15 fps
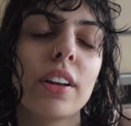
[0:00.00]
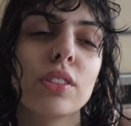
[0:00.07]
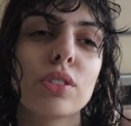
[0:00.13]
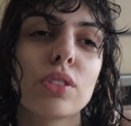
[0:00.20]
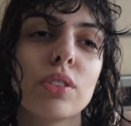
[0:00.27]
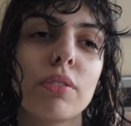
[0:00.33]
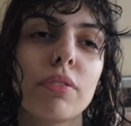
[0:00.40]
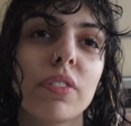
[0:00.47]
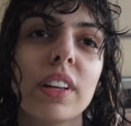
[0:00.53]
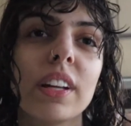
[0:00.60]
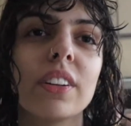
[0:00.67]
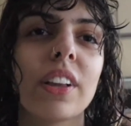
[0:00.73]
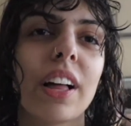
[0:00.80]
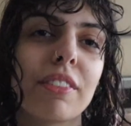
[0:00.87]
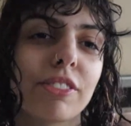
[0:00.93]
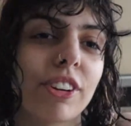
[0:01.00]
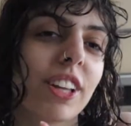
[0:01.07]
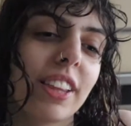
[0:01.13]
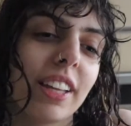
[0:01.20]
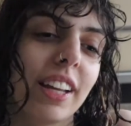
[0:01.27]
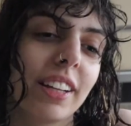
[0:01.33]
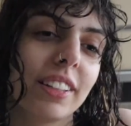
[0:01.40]
I feel
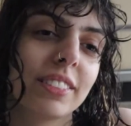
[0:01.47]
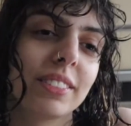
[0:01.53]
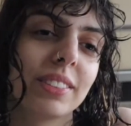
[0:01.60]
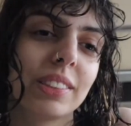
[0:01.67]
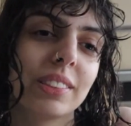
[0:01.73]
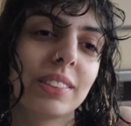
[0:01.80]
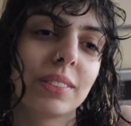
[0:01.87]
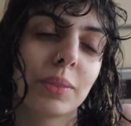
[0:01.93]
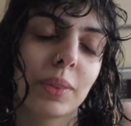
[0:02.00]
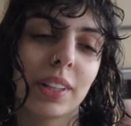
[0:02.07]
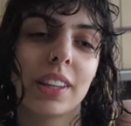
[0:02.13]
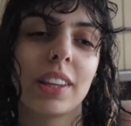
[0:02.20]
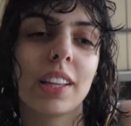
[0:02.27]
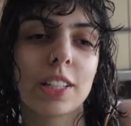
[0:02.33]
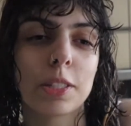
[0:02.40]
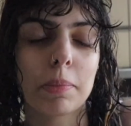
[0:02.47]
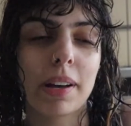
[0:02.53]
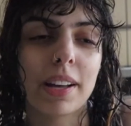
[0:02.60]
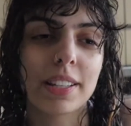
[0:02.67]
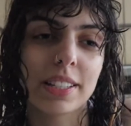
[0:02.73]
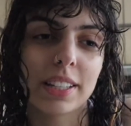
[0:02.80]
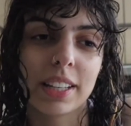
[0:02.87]
everything with this
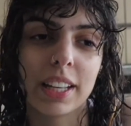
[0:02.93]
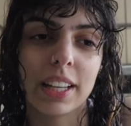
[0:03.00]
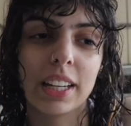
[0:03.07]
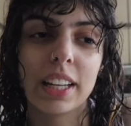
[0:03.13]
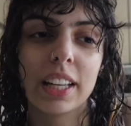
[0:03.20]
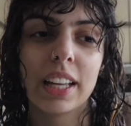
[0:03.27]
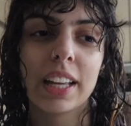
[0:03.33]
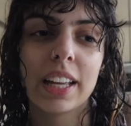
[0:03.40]
person, and